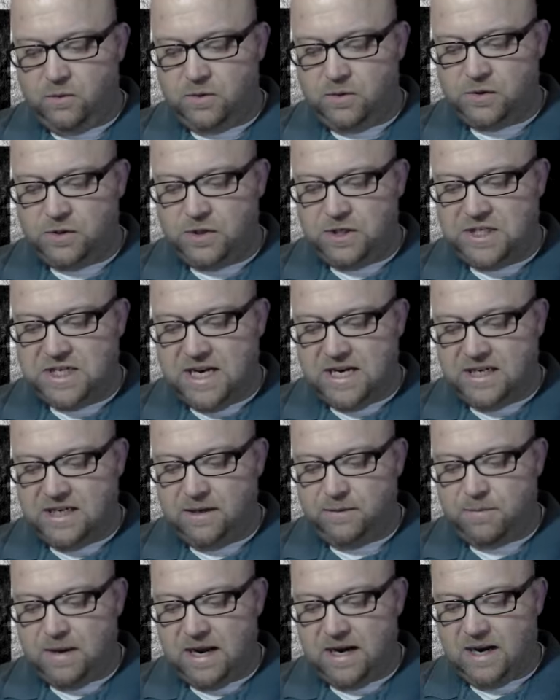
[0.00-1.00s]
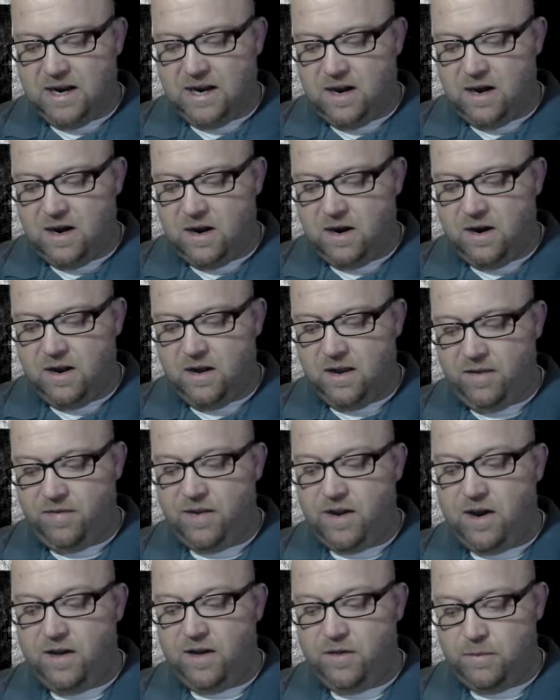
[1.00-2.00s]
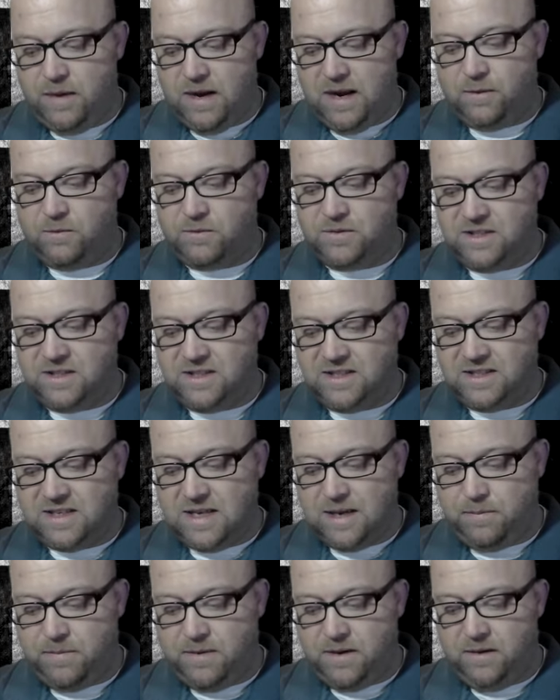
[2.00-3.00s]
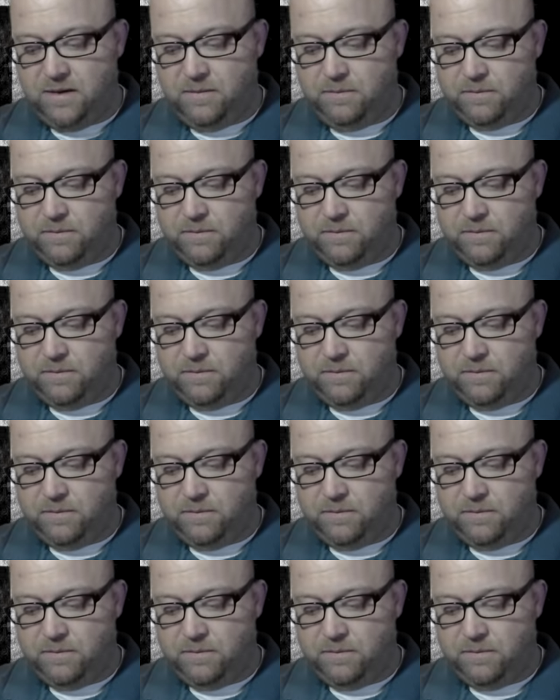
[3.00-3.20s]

was rejected by God, and the other man was accepted.